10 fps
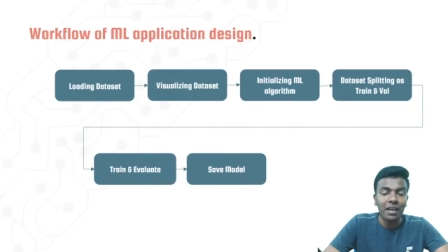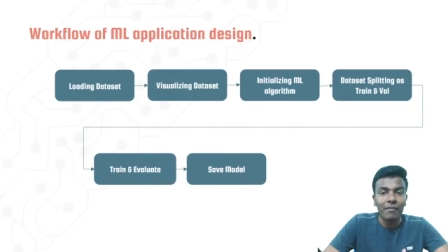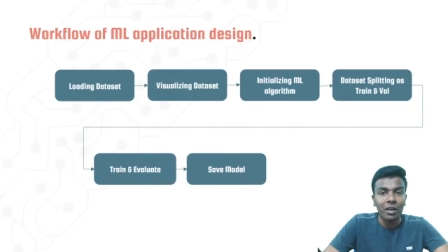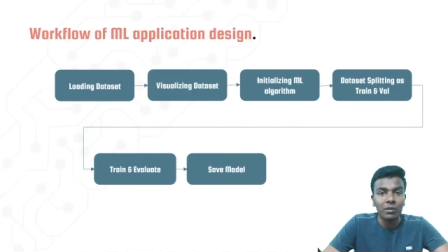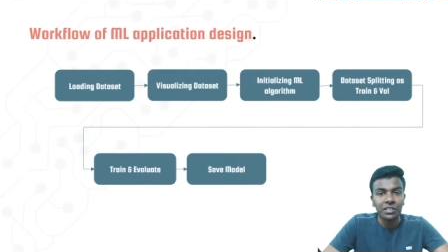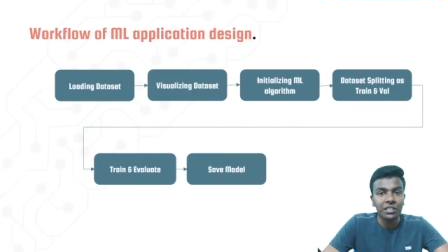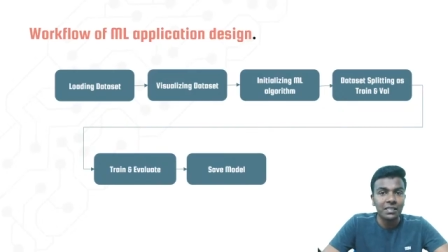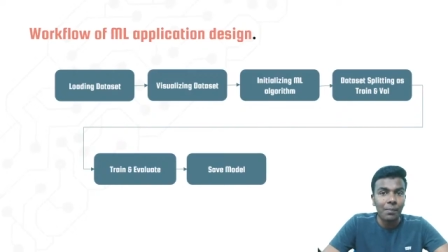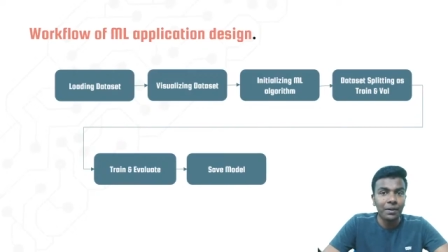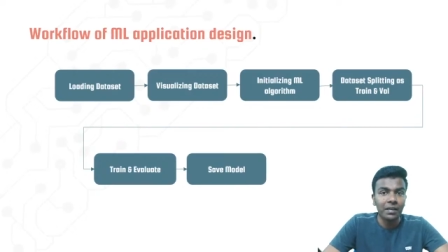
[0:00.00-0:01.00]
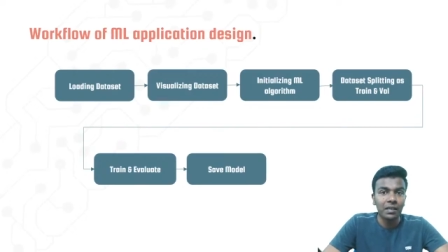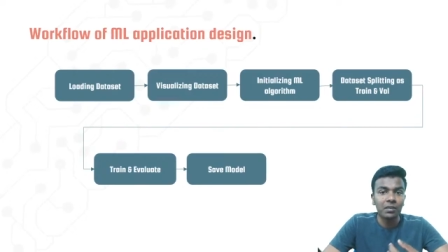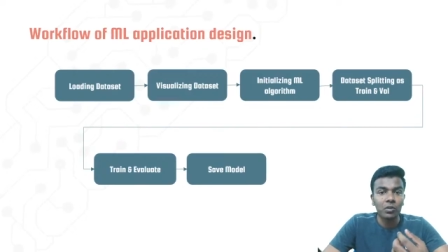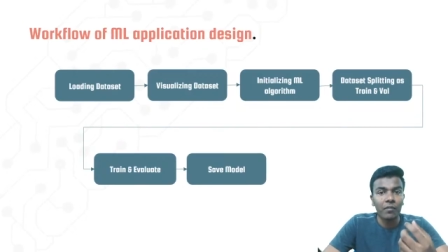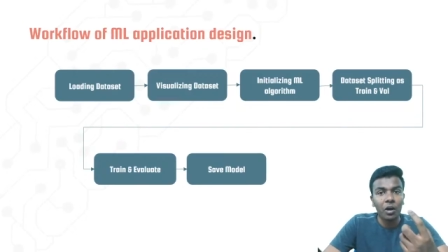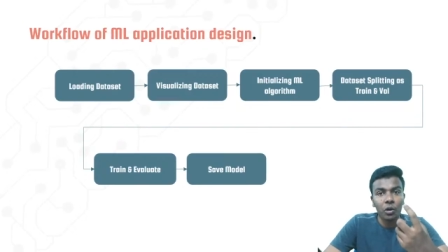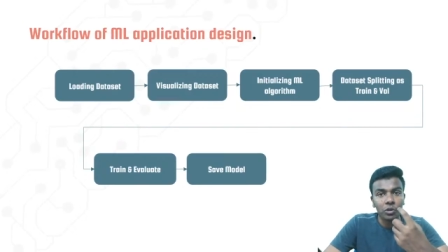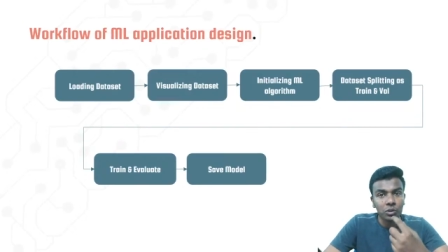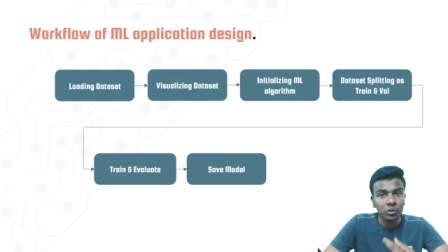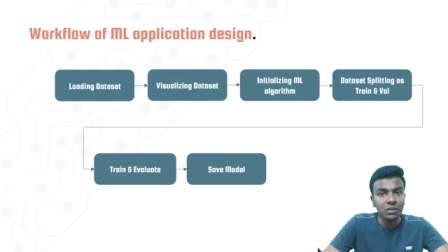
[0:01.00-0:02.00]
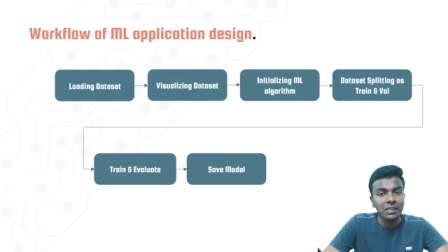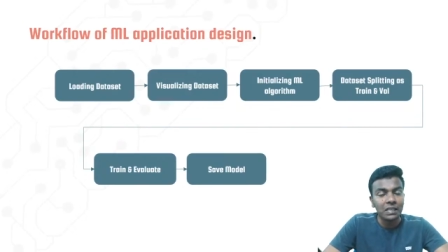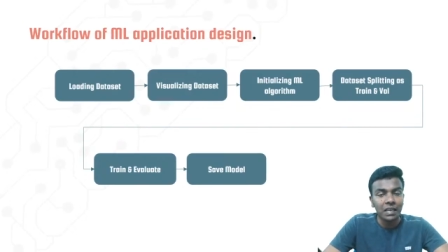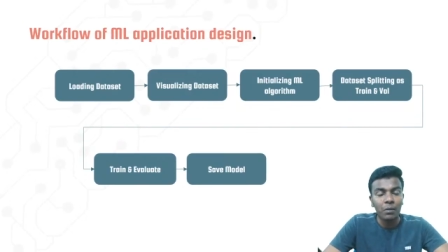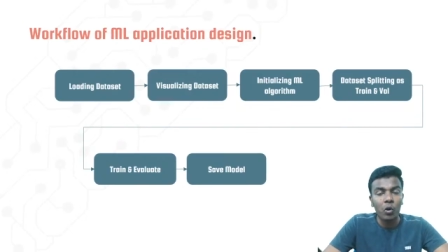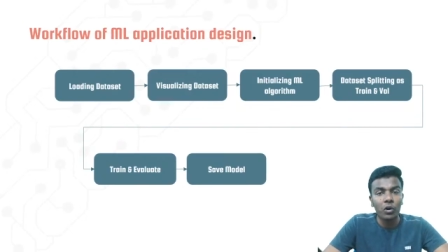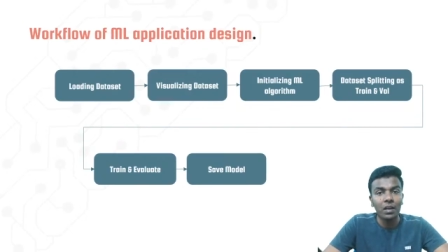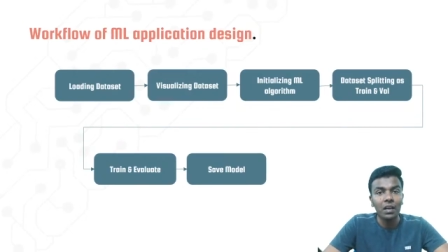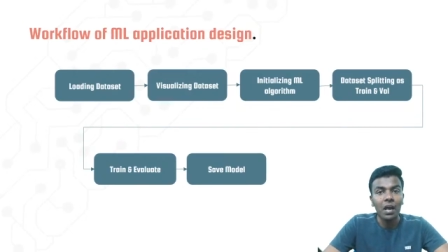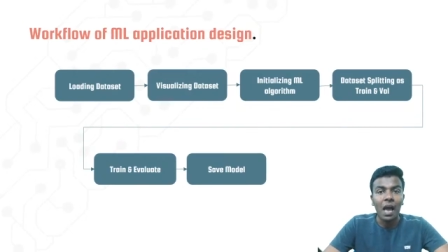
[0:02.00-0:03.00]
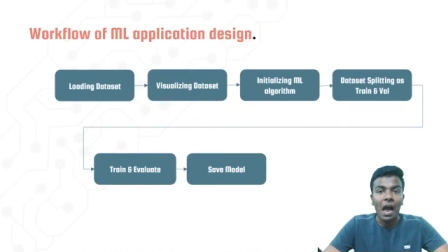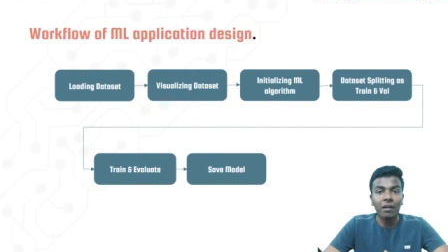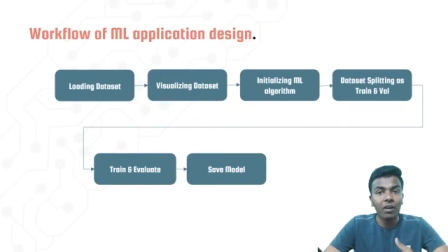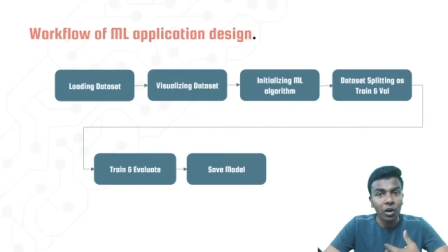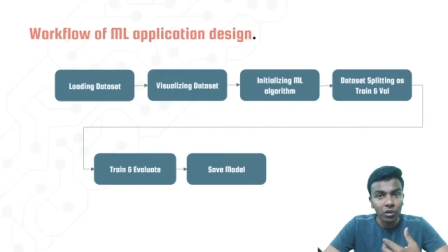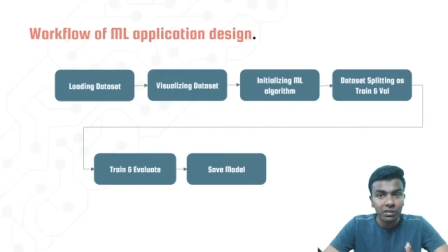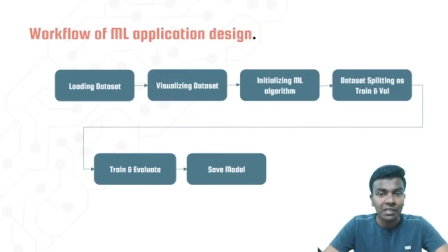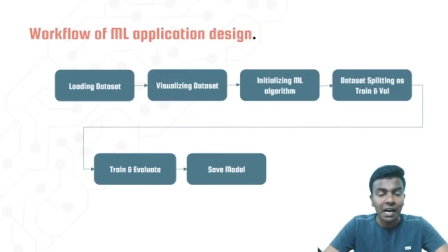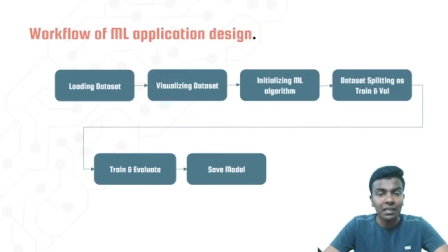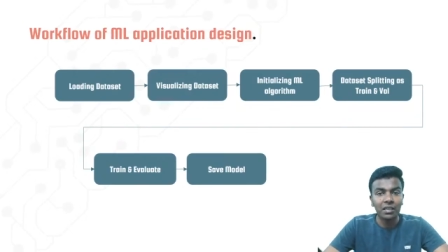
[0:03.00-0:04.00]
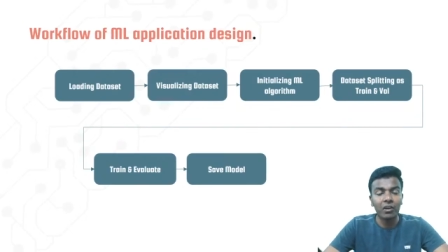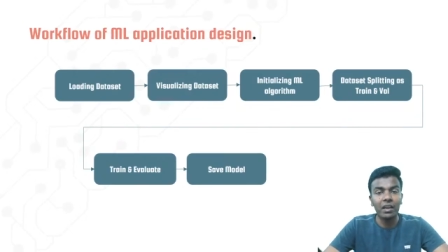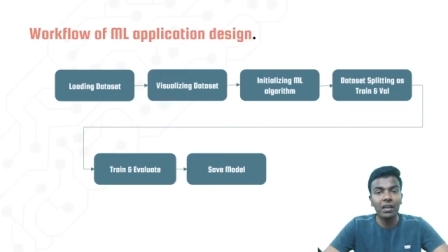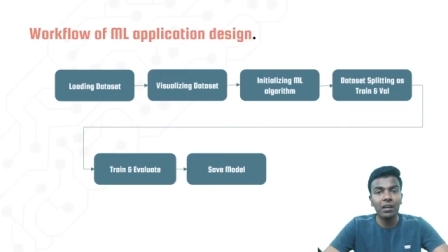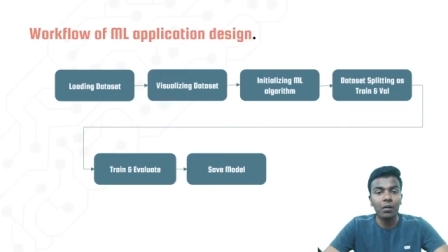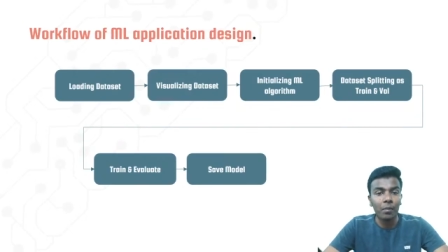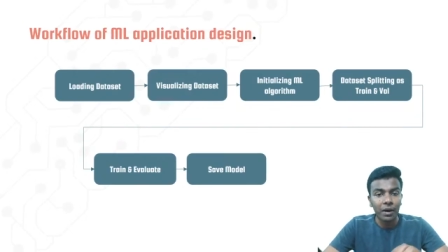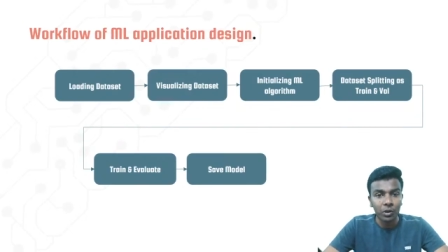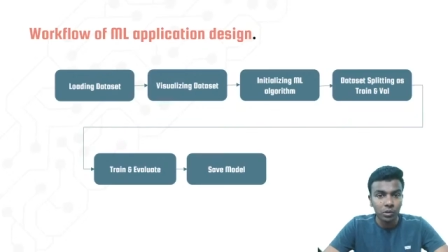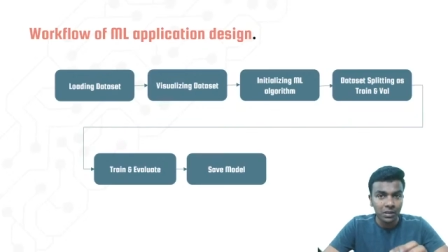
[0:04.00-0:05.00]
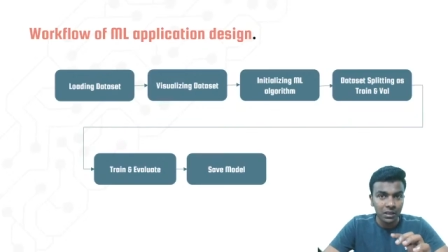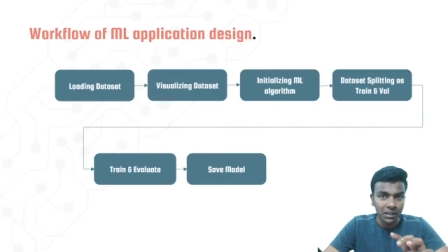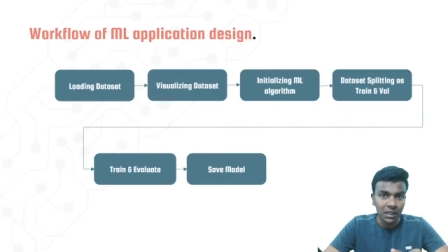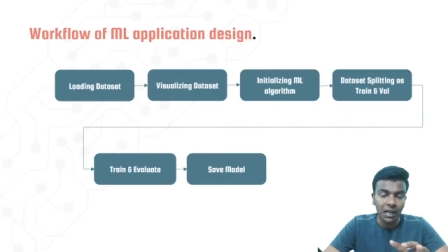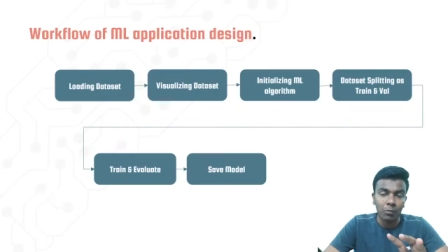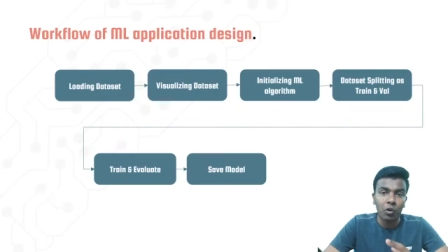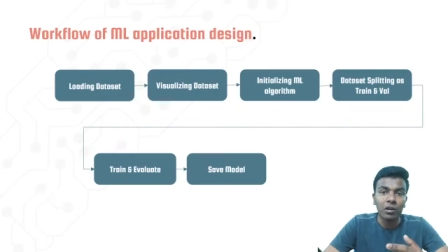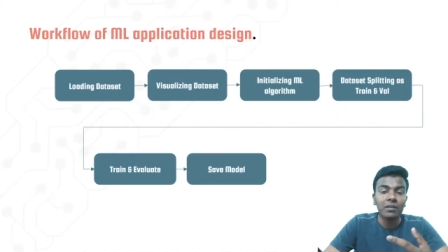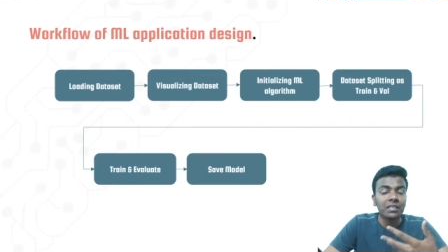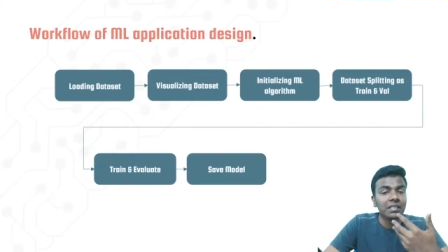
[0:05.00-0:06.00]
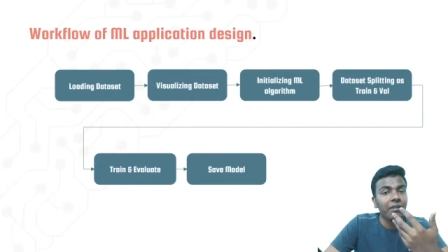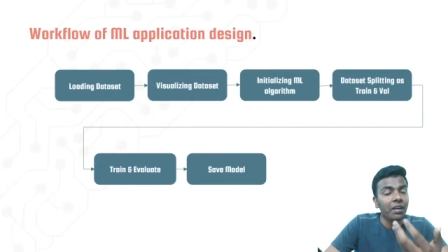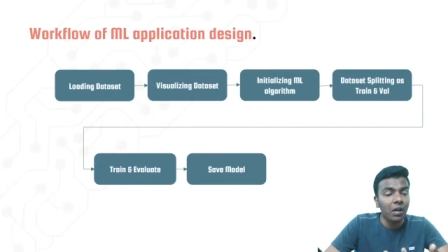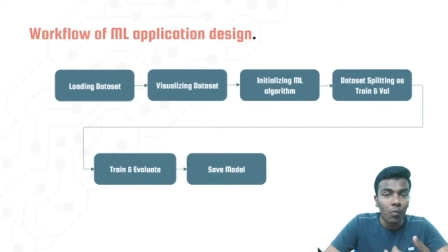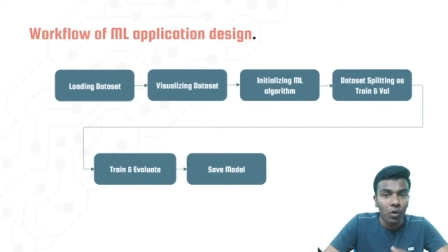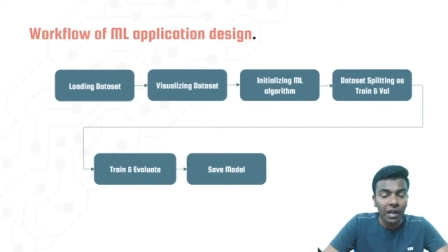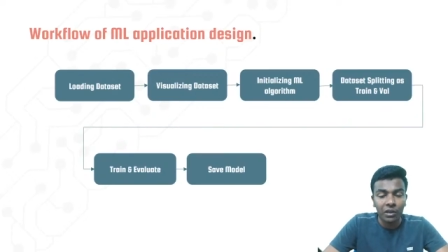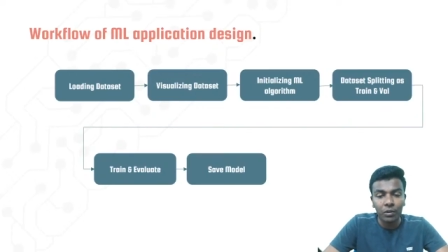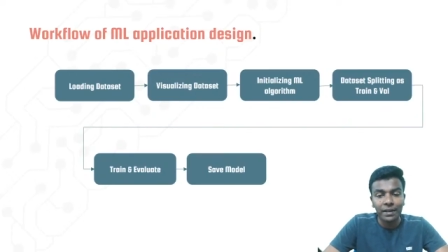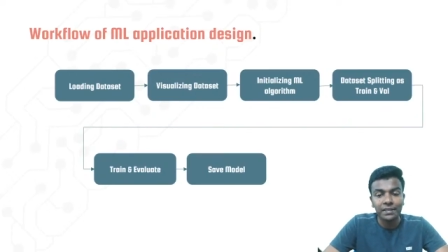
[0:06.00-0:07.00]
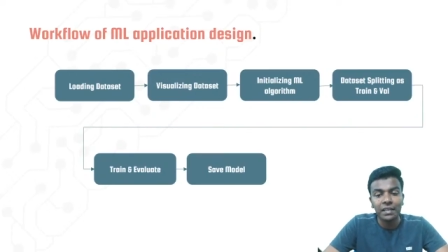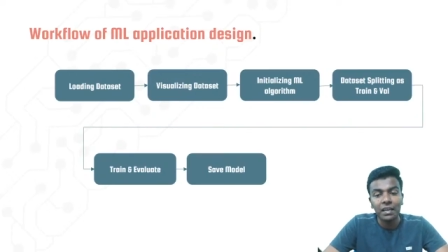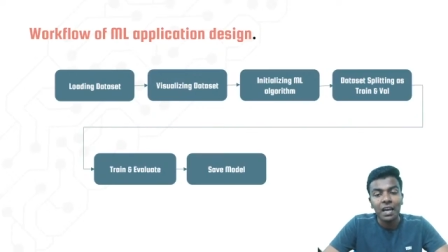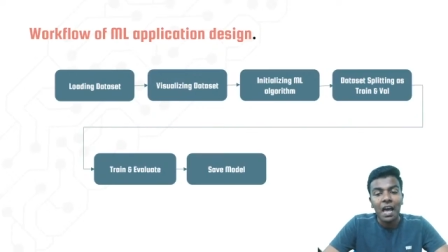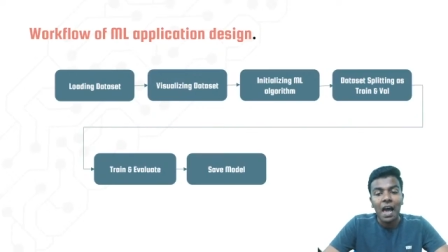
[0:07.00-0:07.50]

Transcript: evaluation is completed, so we are going to choose the certain model and we are going to start the training by using the certain model which is giving the more accuracy.